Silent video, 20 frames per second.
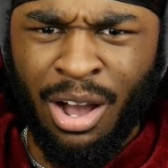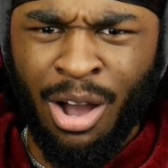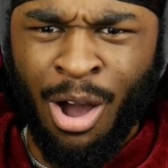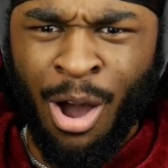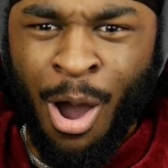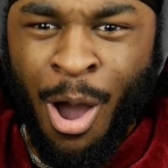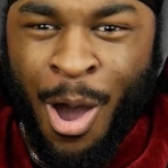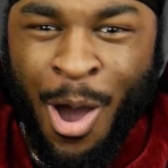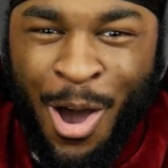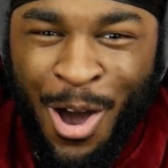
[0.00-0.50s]

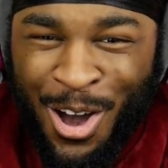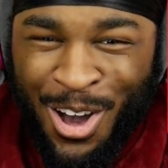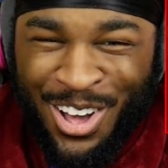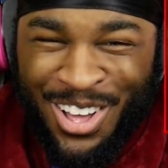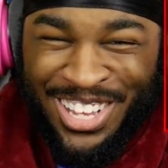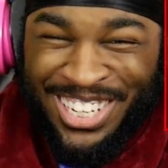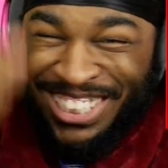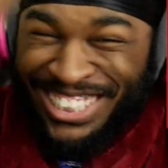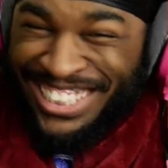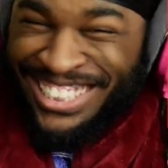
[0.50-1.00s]

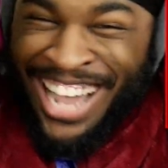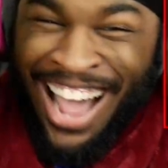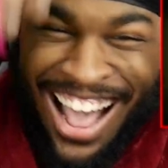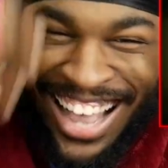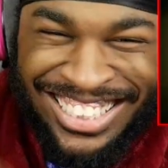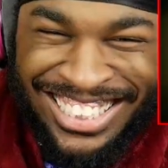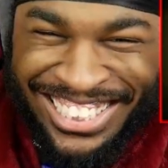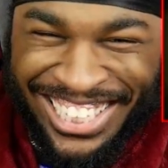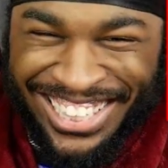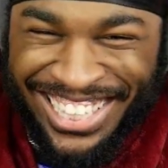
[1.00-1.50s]
Holy,
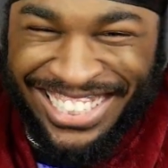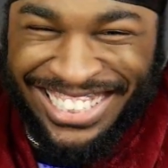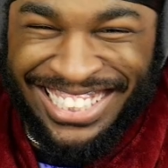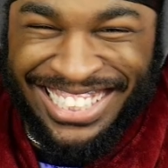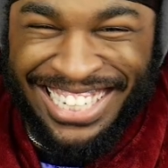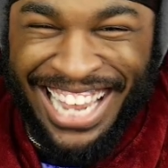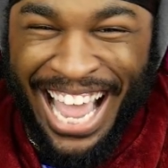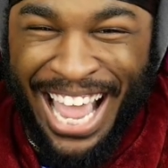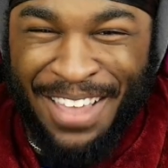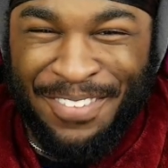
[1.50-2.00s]
tossed in the
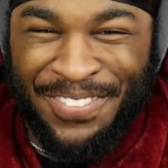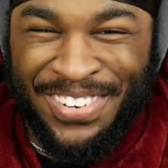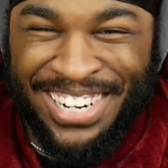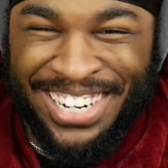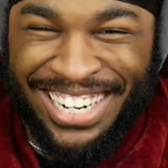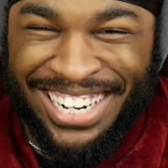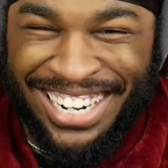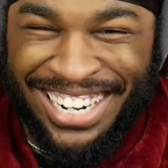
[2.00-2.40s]
sniper.